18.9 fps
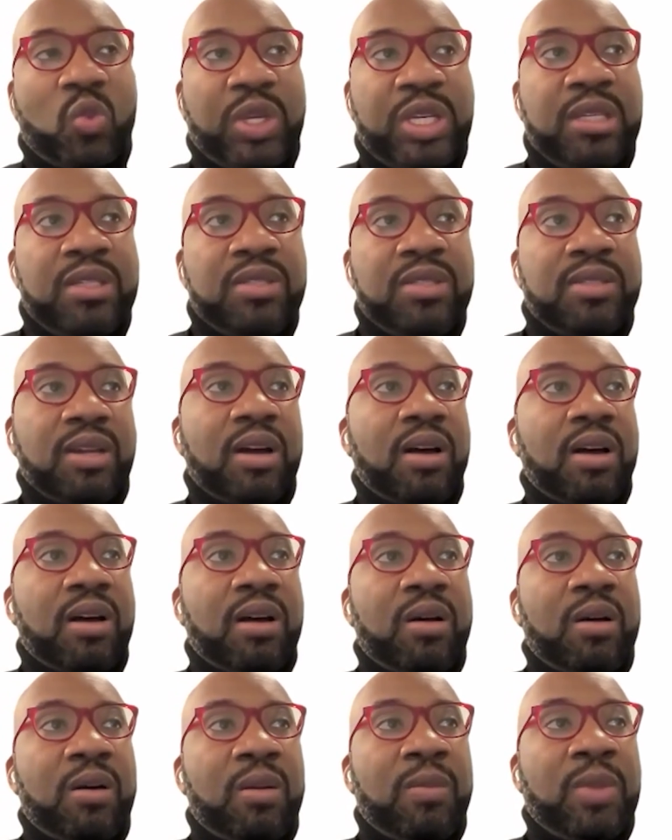weeks
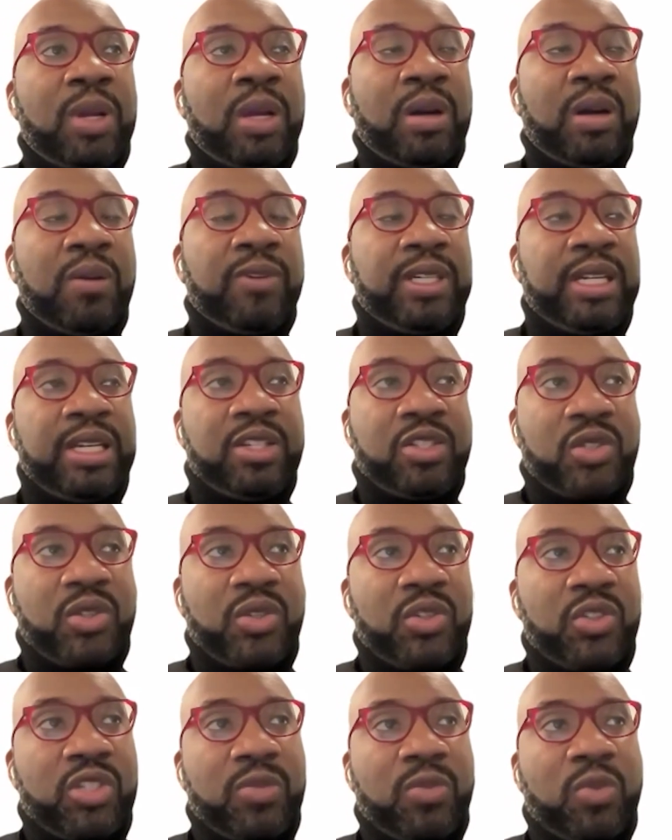of an
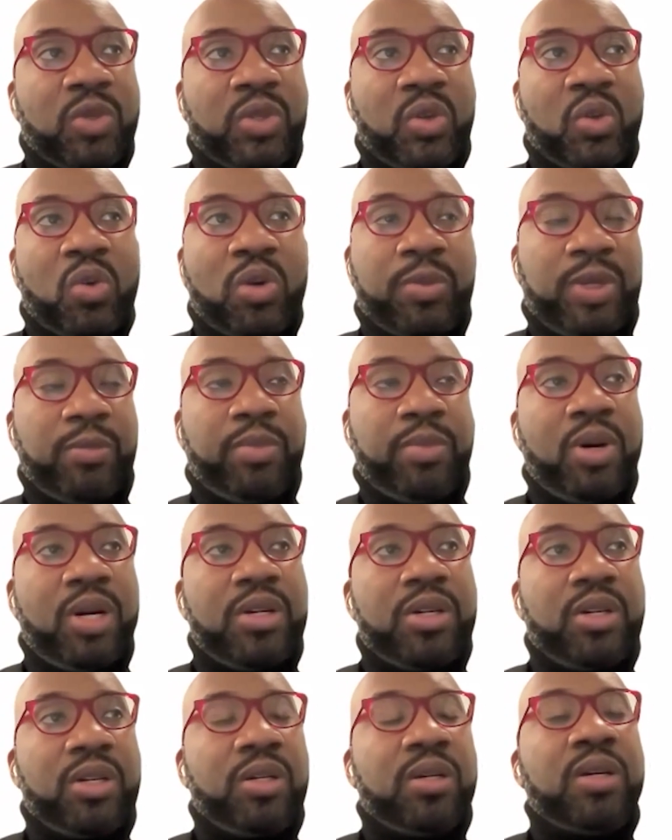internship with a corporate
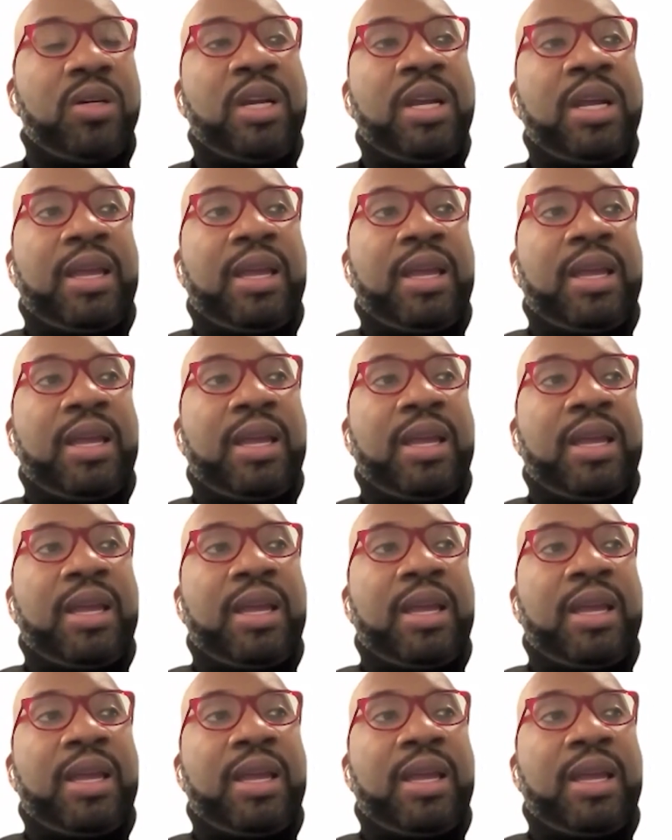partner.